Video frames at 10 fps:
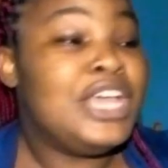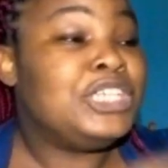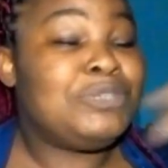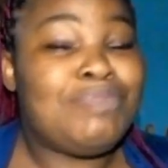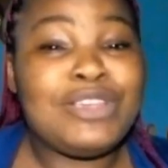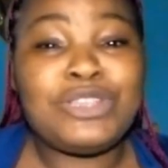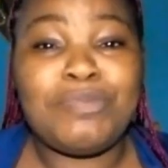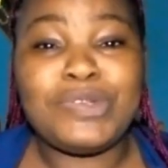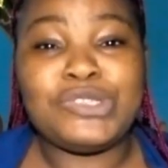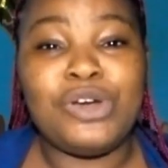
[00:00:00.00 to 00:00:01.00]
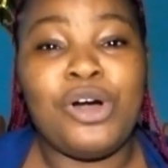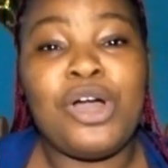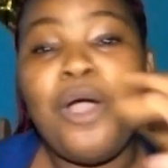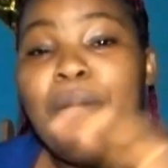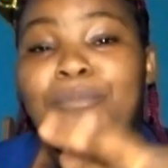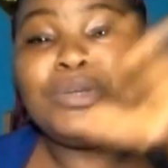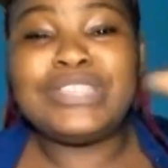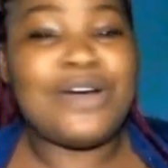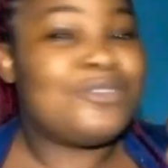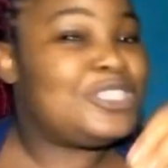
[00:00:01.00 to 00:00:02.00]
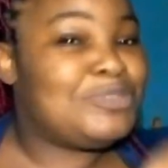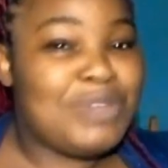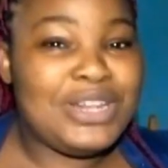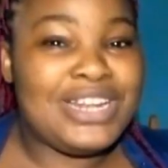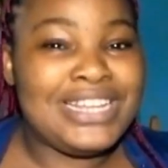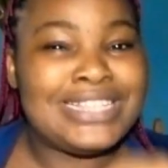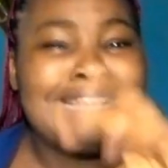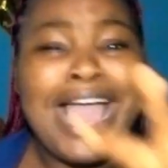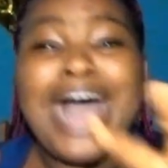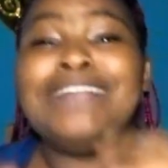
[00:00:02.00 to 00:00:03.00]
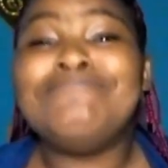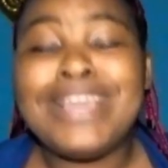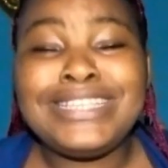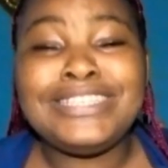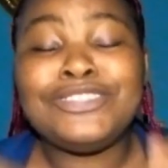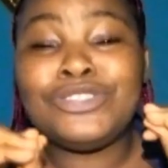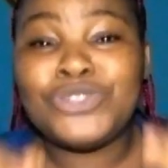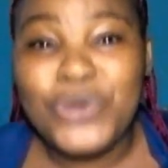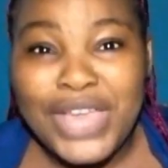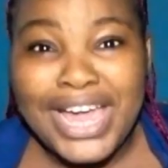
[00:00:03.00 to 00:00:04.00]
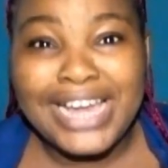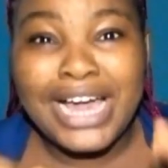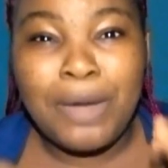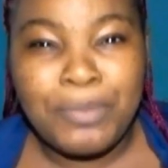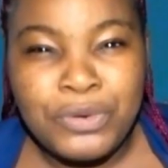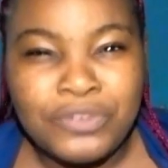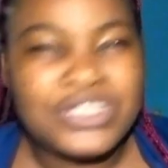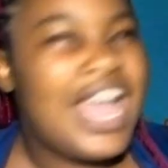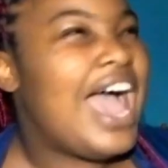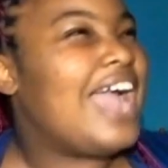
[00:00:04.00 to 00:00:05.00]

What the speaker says: She picks up a song, puts her own spin on it, and makes it SoHyang approved.